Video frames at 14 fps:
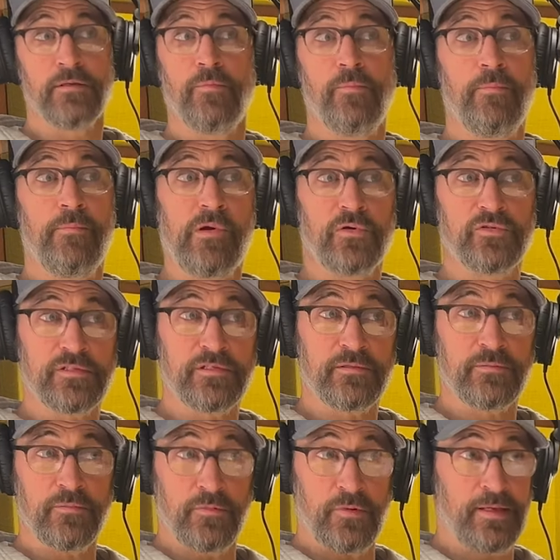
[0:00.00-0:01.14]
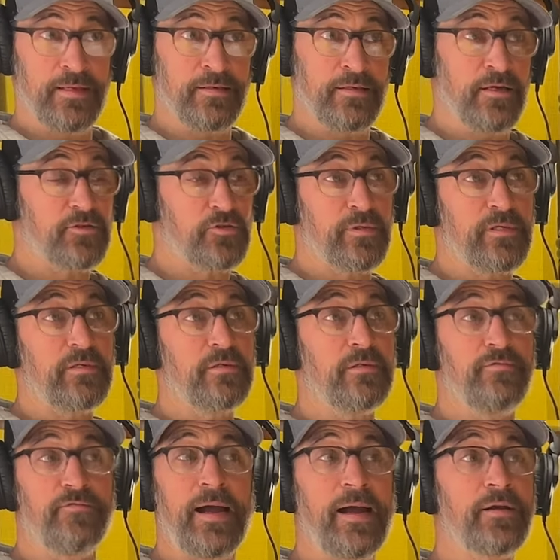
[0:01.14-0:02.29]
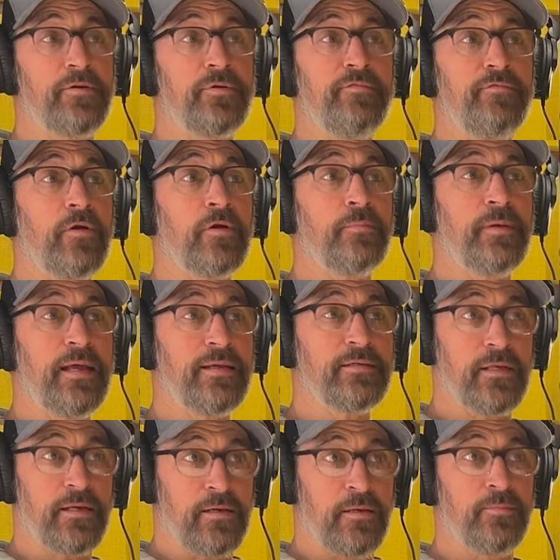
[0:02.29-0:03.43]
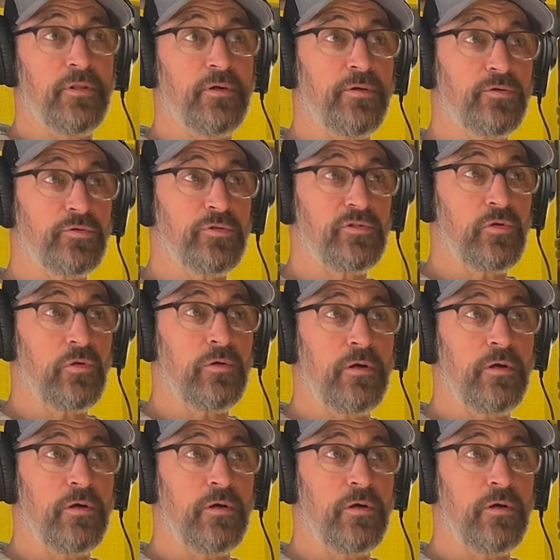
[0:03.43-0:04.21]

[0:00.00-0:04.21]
Most industrial factory farmed eggs that come to the grocery store